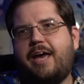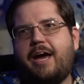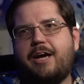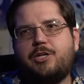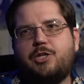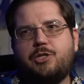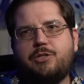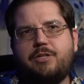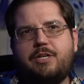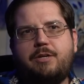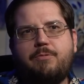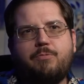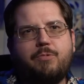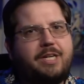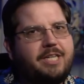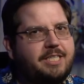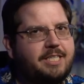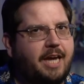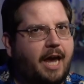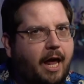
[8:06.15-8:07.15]
actually
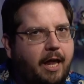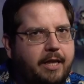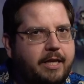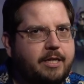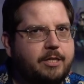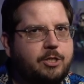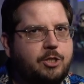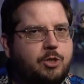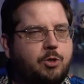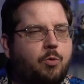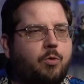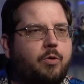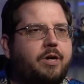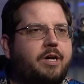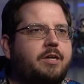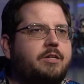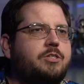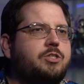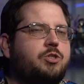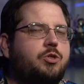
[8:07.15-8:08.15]
retelling a
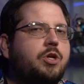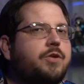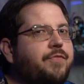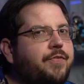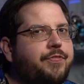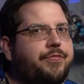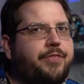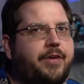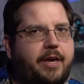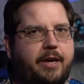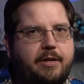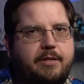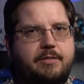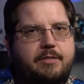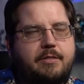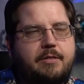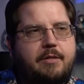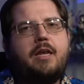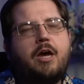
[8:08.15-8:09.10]
story is two different things.